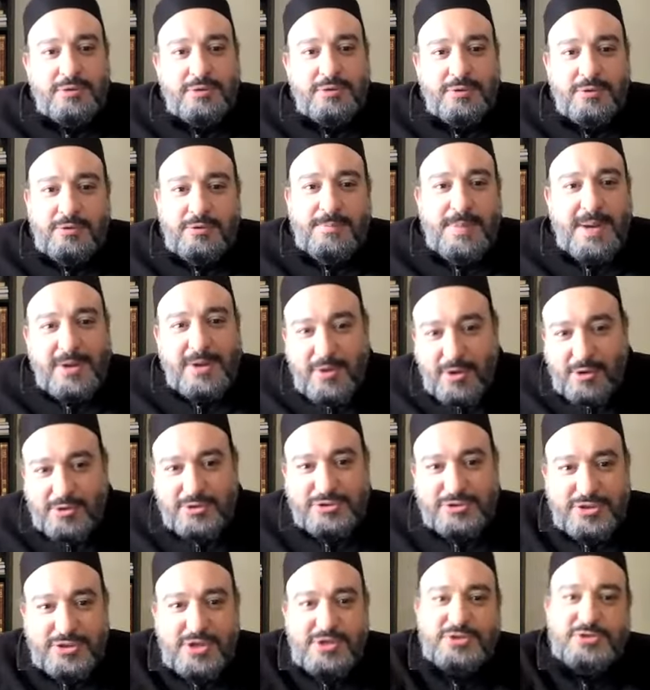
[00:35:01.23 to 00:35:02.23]
Like my car
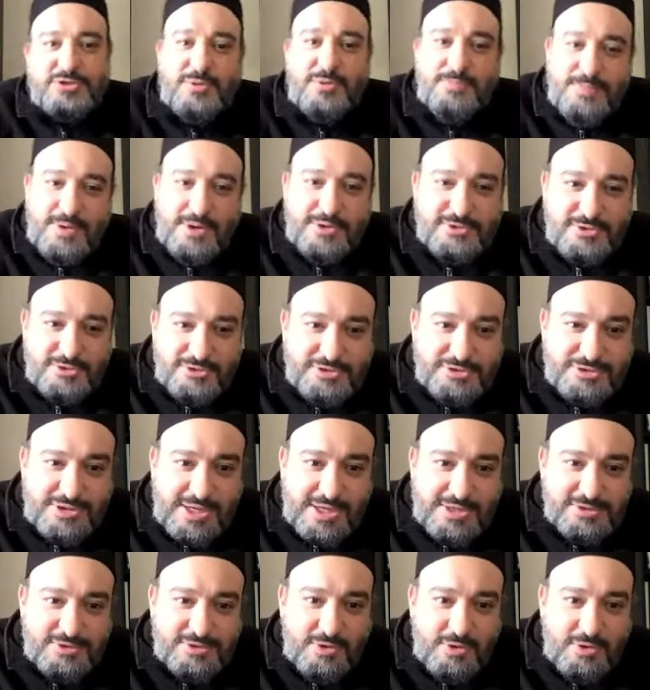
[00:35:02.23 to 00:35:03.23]
sucks compared to this
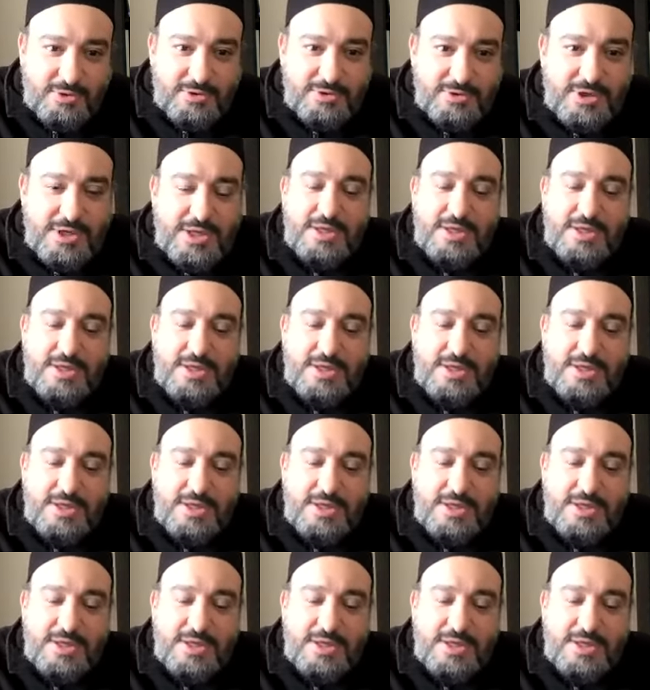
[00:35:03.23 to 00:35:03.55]
guy's car.